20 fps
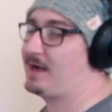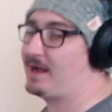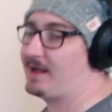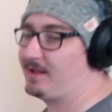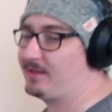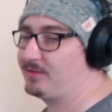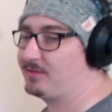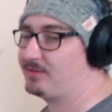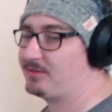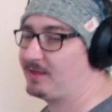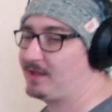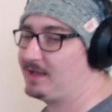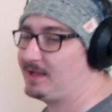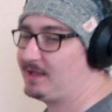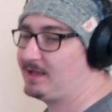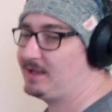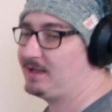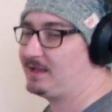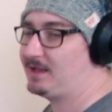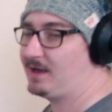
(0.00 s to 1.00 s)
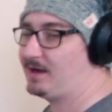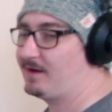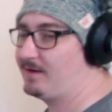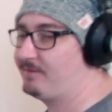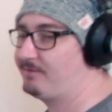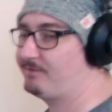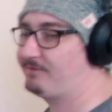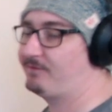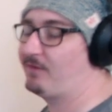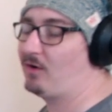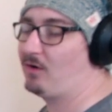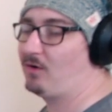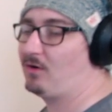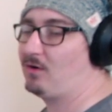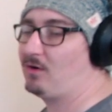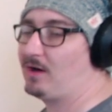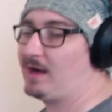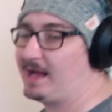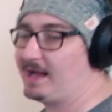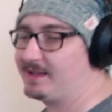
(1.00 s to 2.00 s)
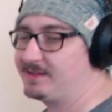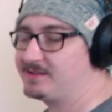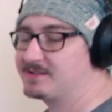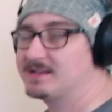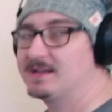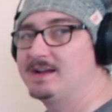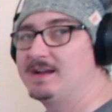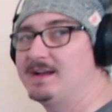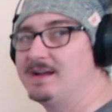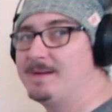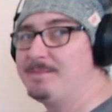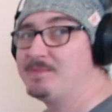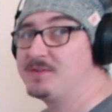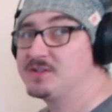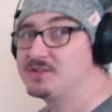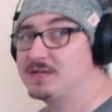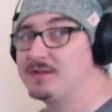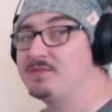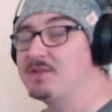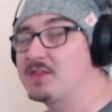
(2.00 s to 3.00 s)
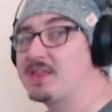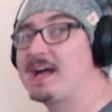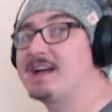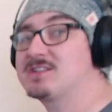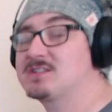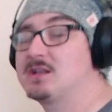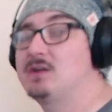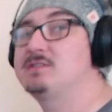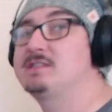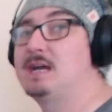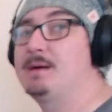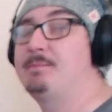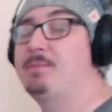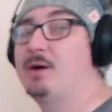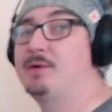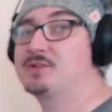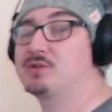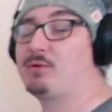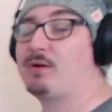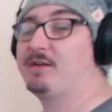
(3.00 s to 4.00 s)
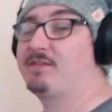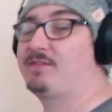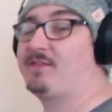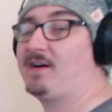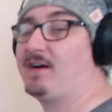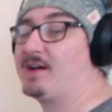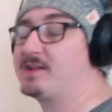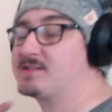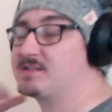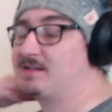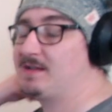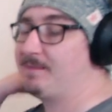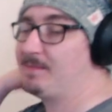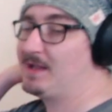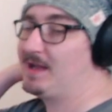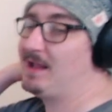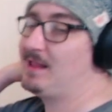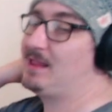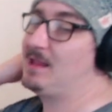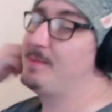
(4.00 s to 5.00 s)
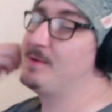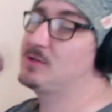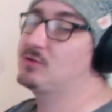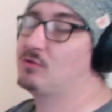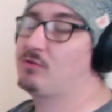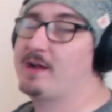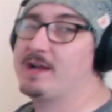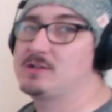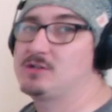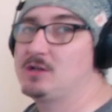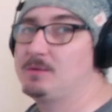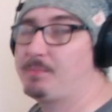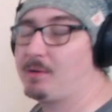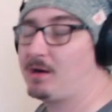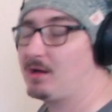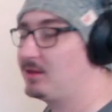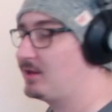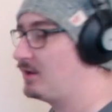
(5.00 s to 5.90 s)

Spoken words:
and, 3 4 and. So even at that slow tempo, it's quite fast. Let me create a two-bar